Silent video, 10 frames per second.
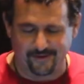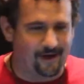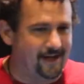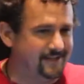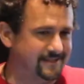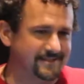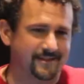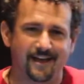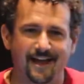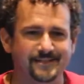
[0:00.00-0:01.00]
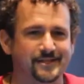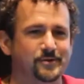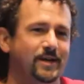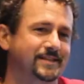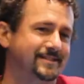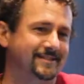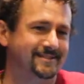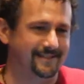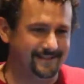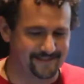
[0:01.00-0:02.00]
the causes, the
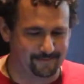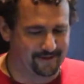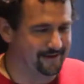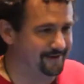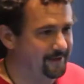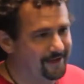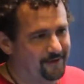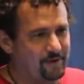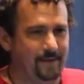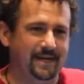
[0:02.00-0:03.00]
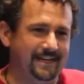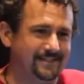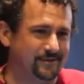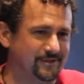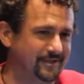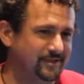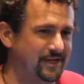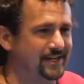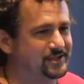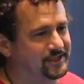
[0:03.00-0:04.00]
consequences, and some of the remedies or
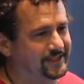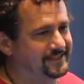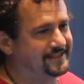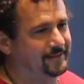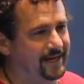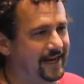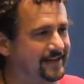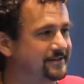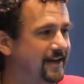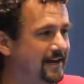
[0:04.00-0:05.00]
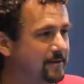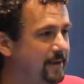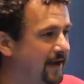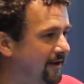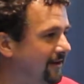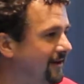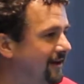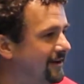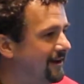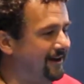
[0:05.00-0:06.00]
suggestions. I mean, I could talk about
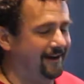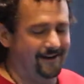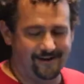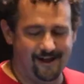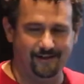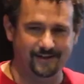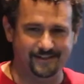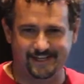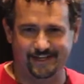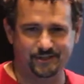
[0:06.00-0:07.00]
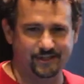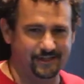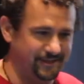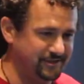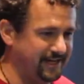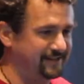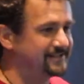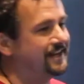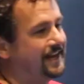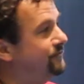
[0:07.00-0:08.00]
colonization and
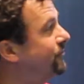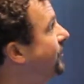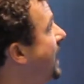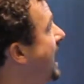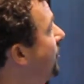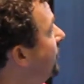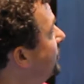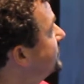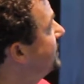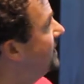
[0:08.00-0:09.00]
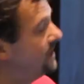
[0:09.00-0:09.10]
genocide for hours.